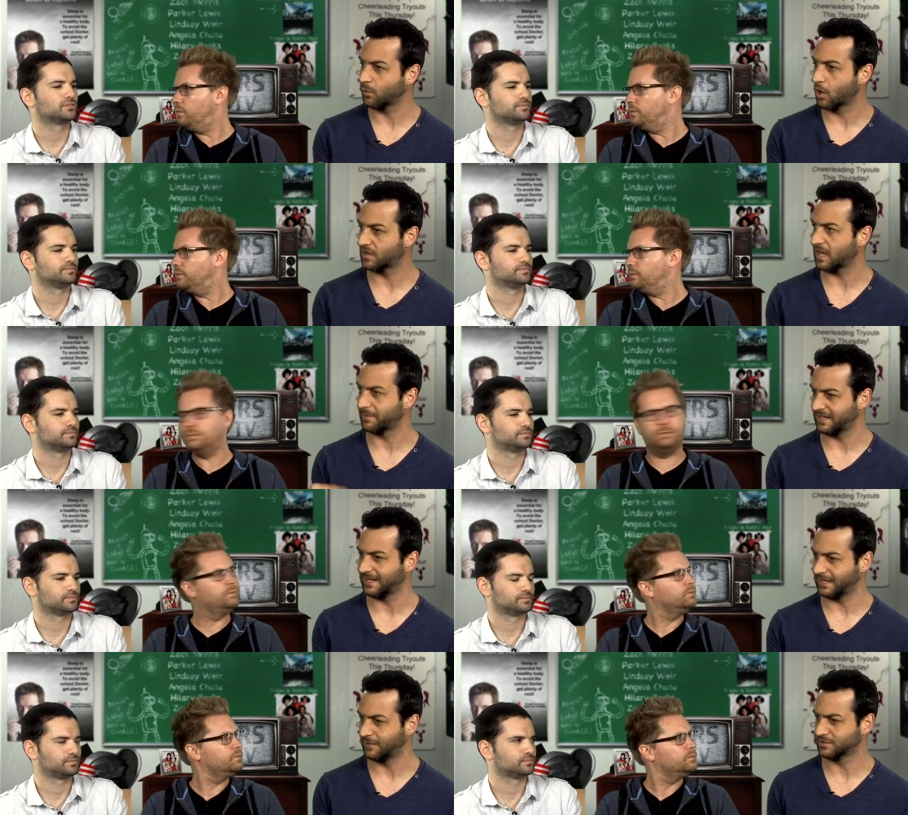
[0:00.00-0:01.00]
Speaker 1: woke up
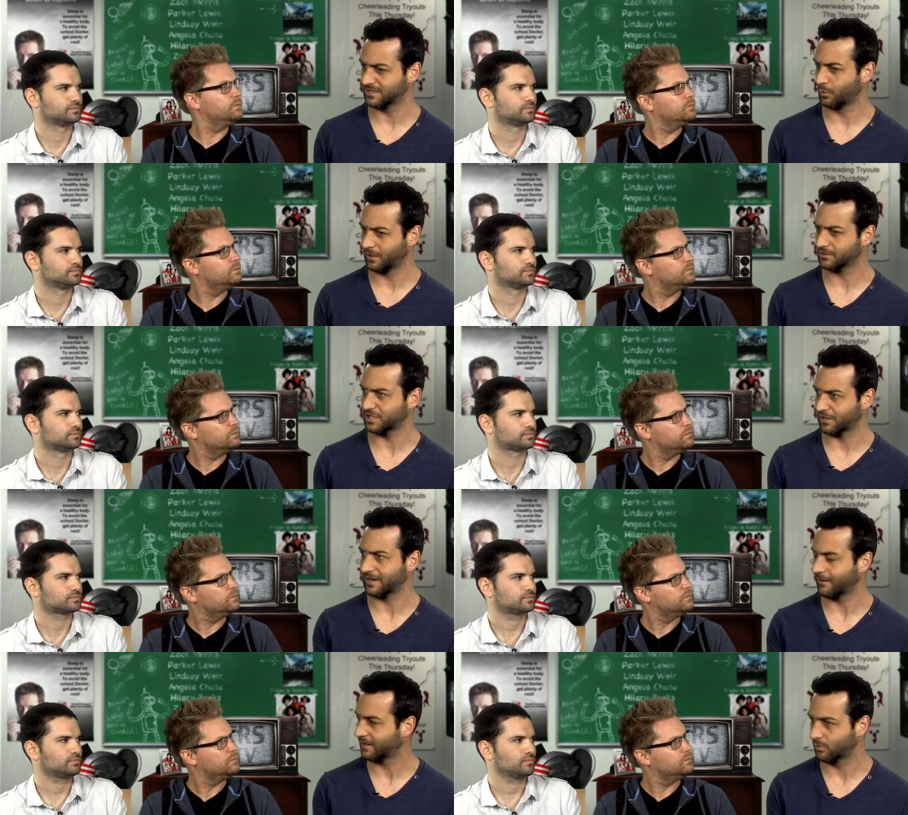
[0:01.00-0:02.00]
and he he was in a
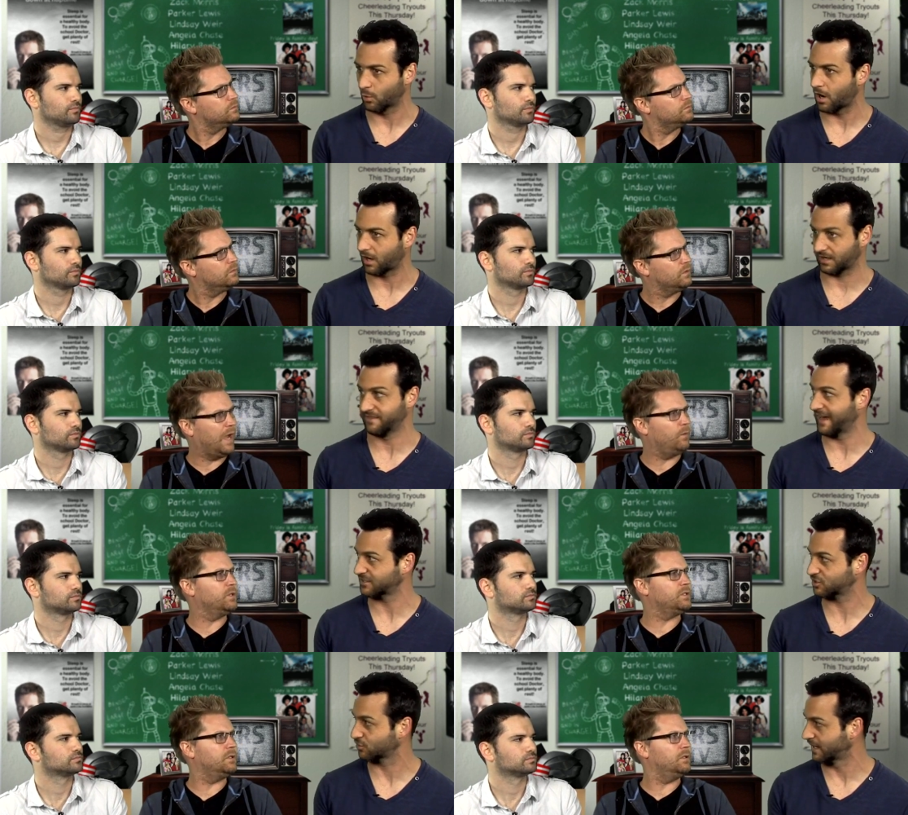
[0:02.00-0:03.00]
wheelchair and now he can walk and
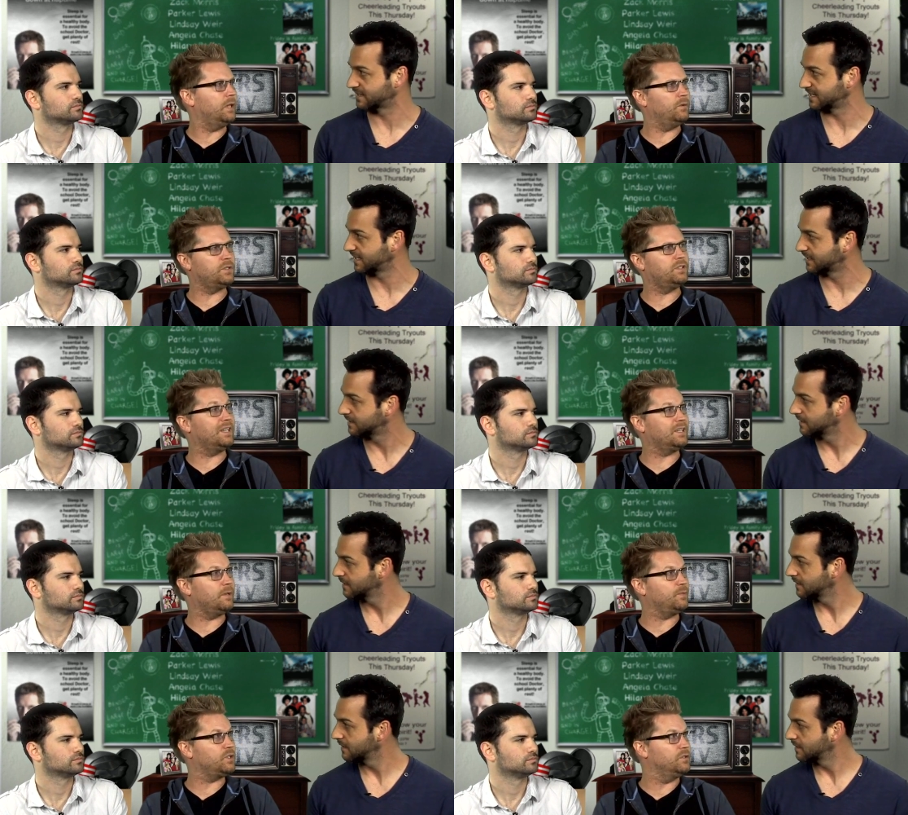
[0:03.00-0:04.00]
that that's was, crazy. That was and,
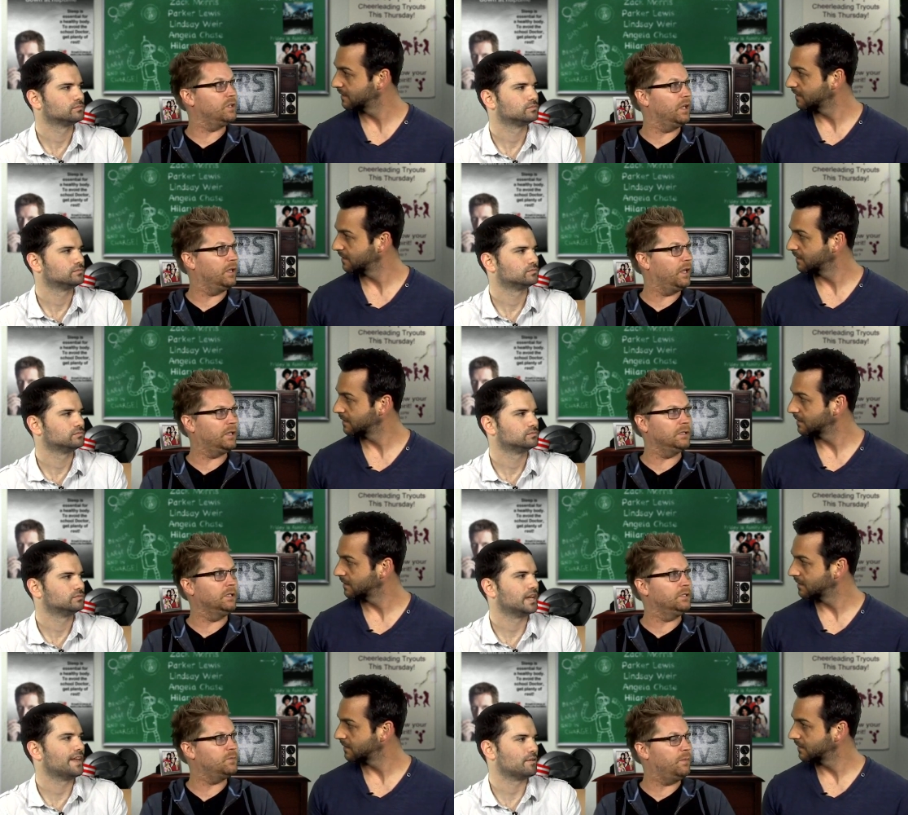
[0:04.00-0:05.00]
six episodes in at
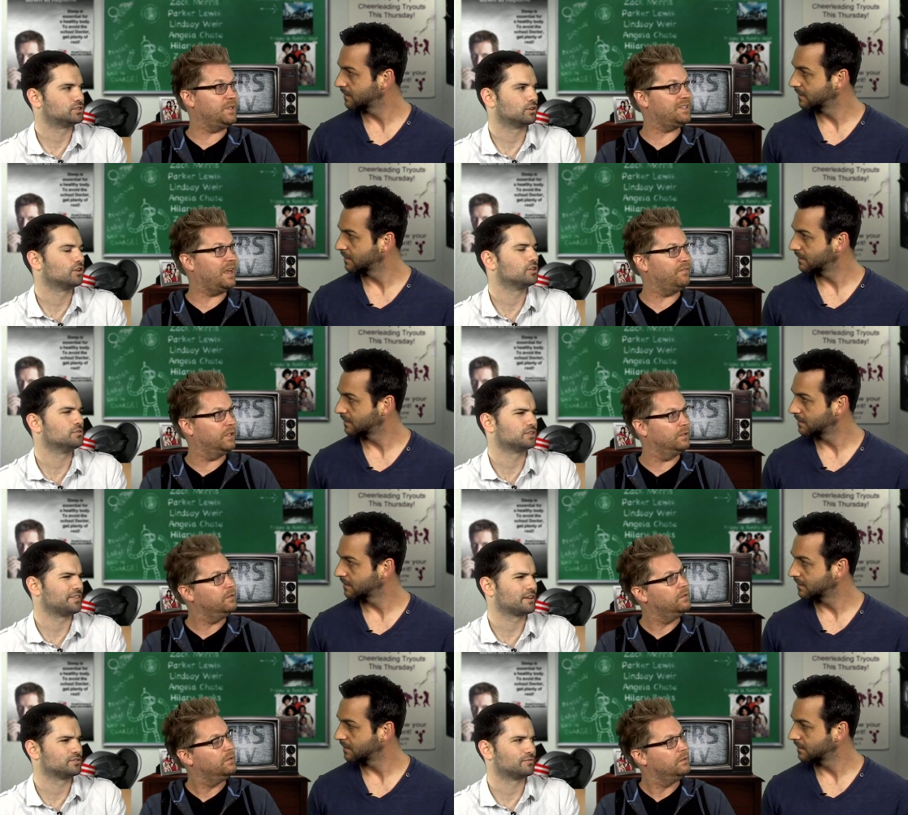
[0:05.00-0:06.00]
least, yeah, maybe was, seven. It
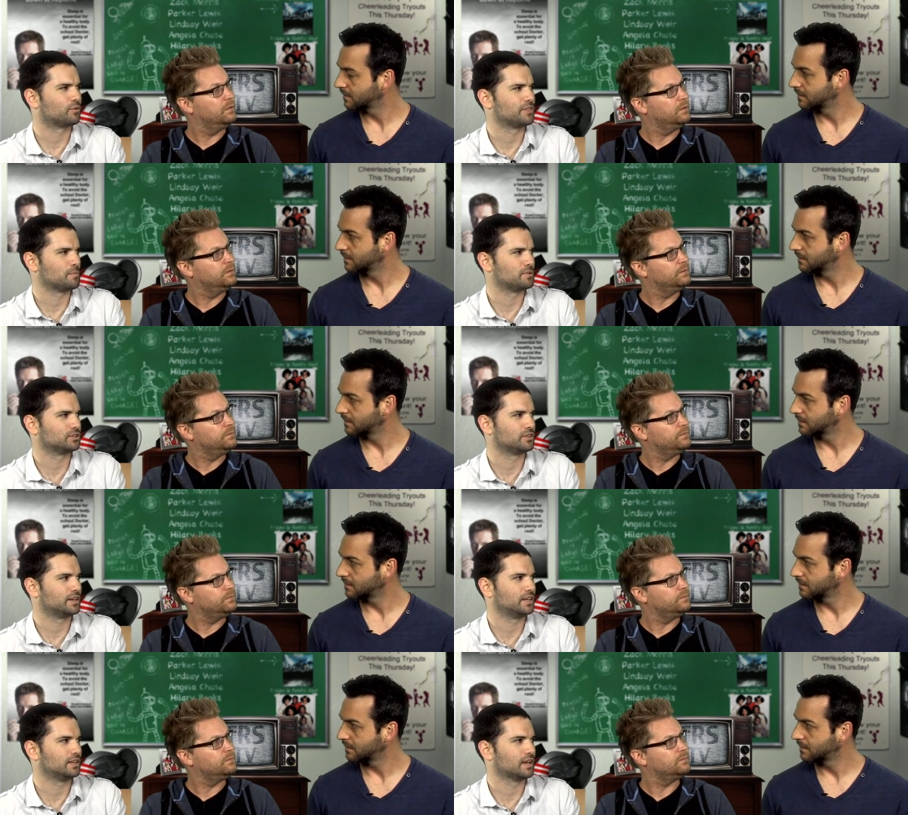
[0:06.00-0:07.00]
was,
Speaker 2: I think it was the fourth
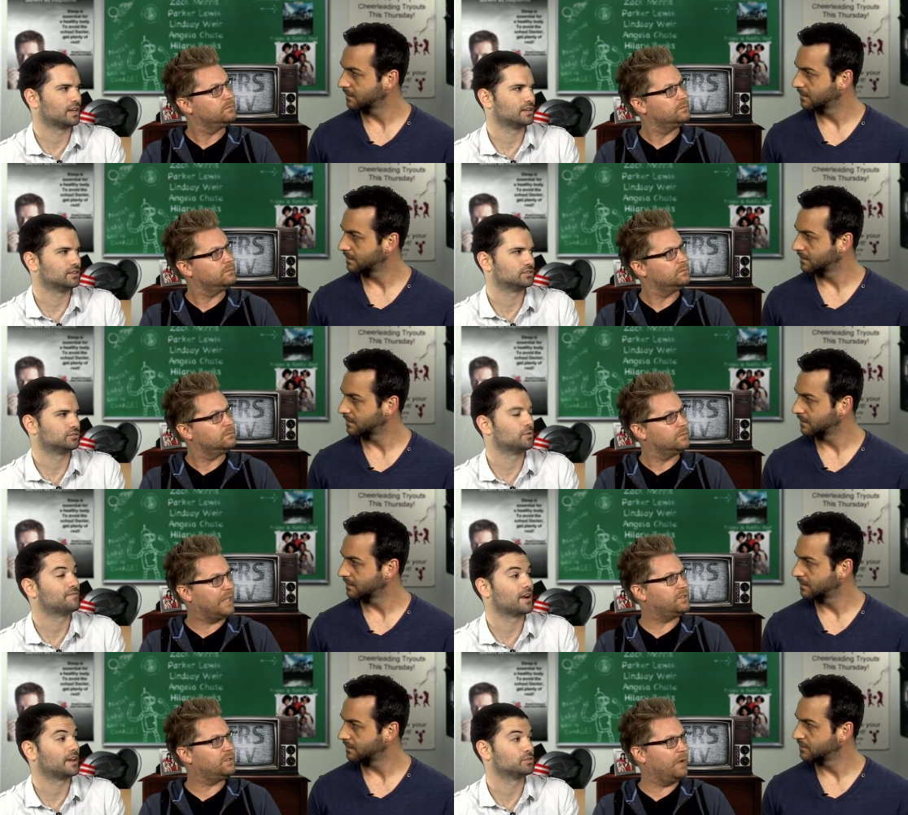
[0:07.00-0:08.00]
episode that he is.
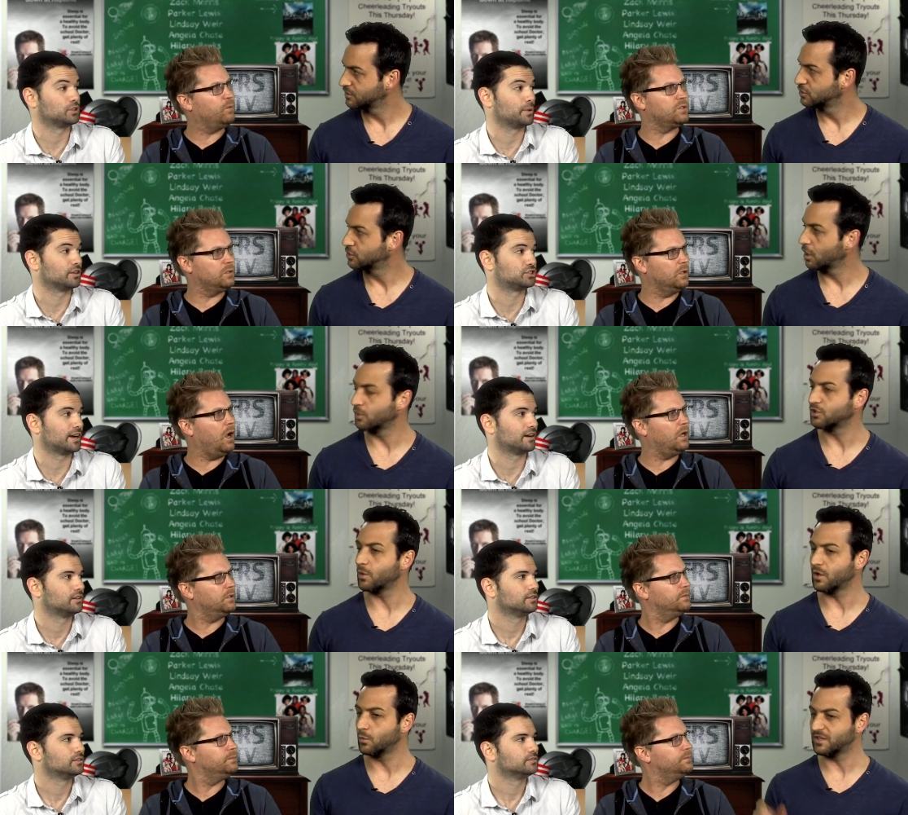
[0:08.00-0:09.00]
That that's, he that was, no,
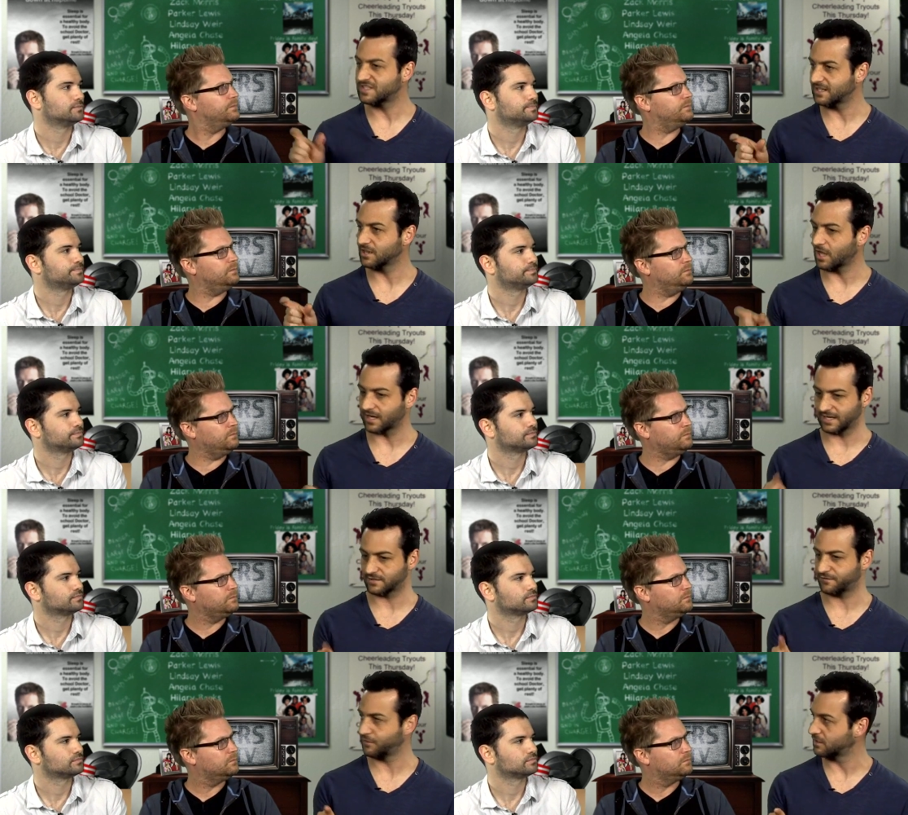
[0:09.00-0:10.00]
Speaker 1: don't we see
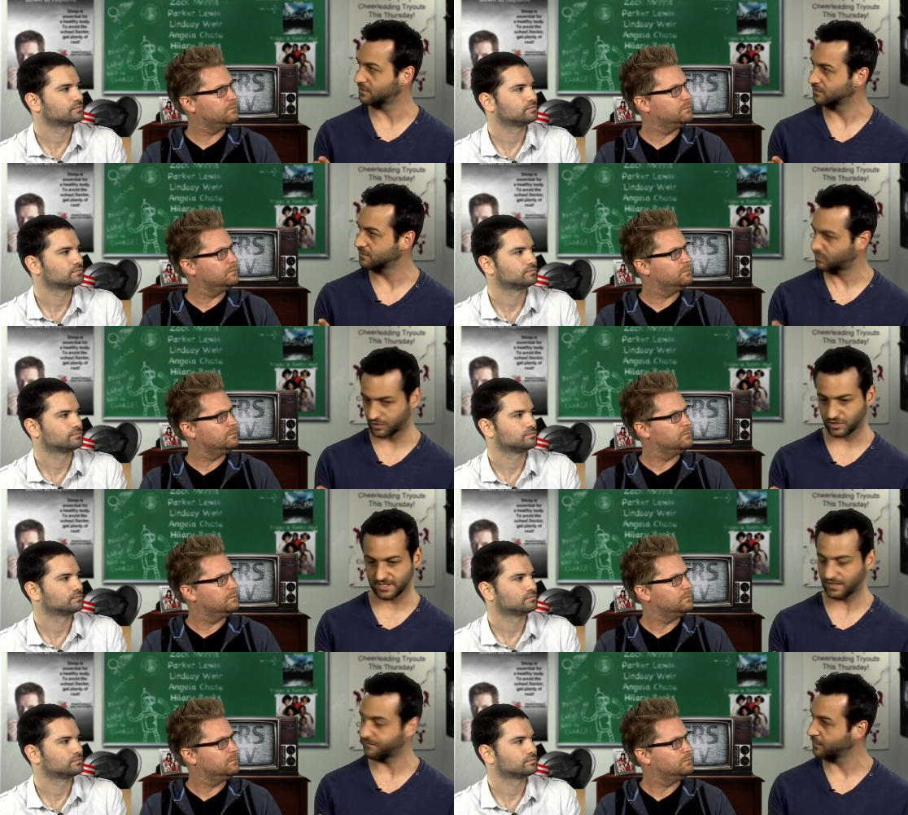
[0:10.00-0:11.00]
Locke and his foot
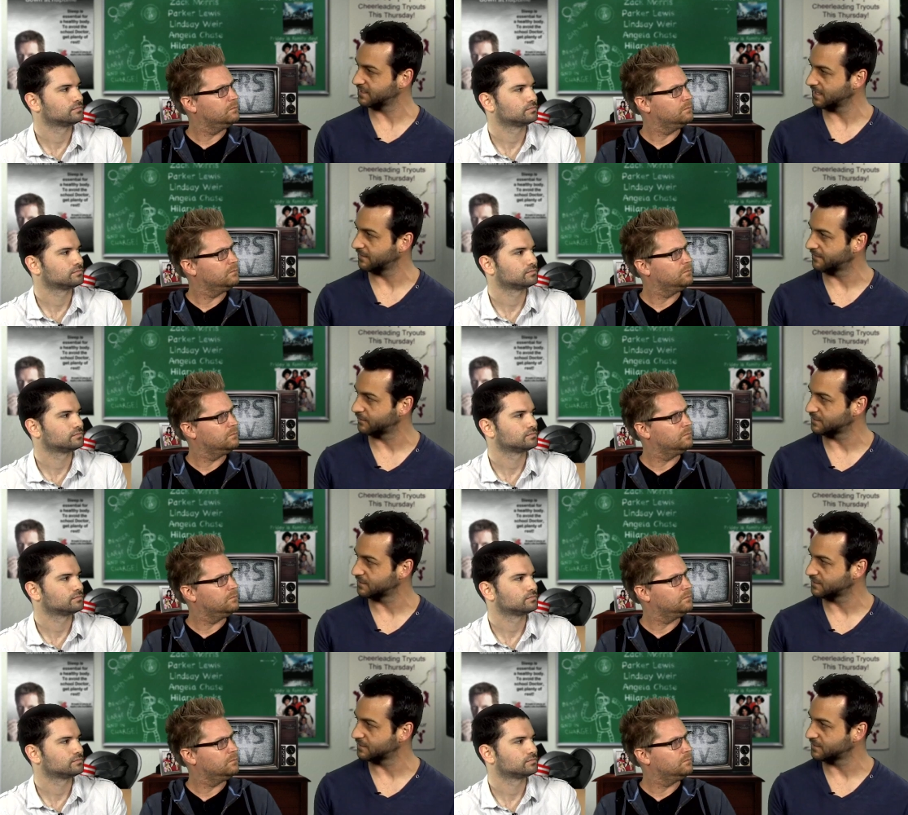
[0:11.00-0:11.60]
twitches and he freaks out in the